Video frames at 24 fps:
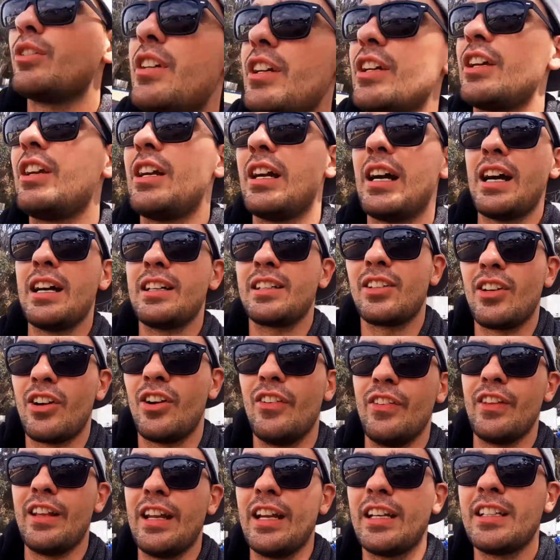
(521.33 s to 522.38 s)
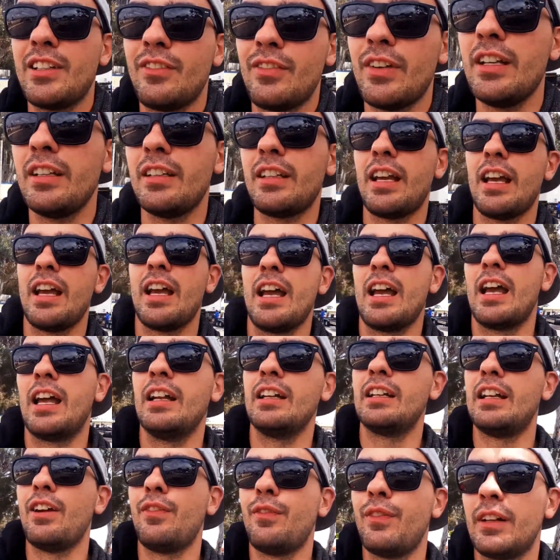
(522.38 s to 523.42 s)
check you guys on the next event
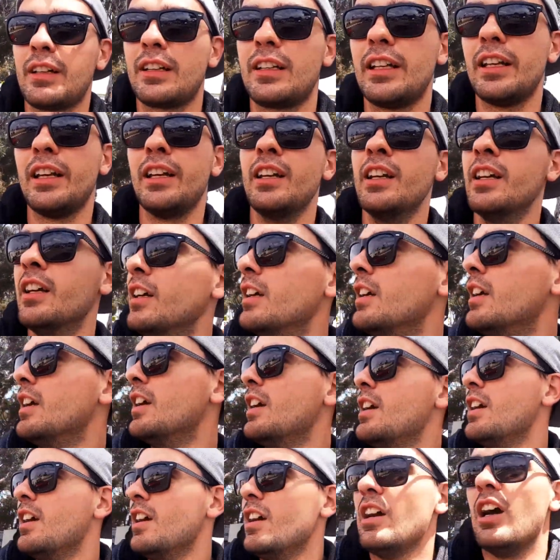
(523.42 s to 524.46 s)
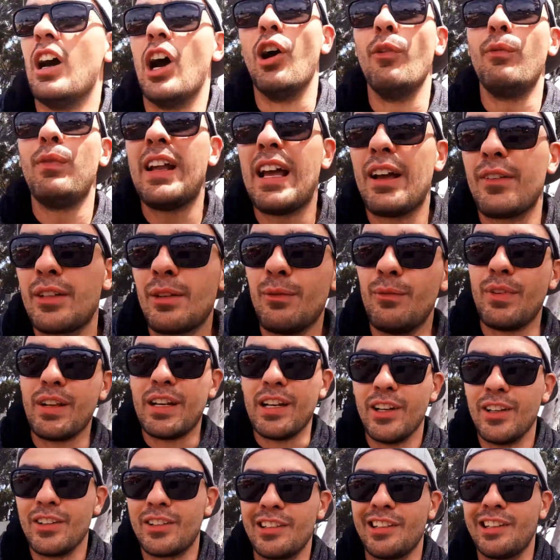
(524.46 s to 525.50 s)
and definitely, hopefully have some
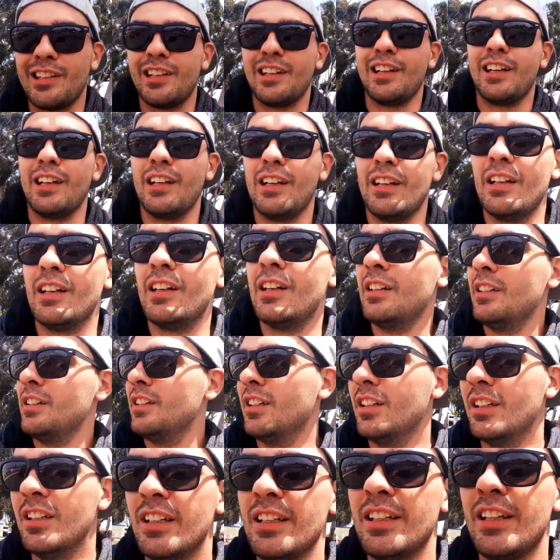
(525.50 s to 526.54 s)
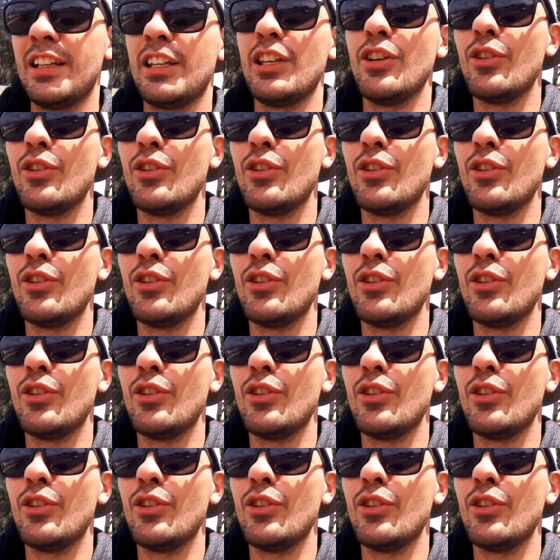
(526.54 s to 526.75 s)
videos in the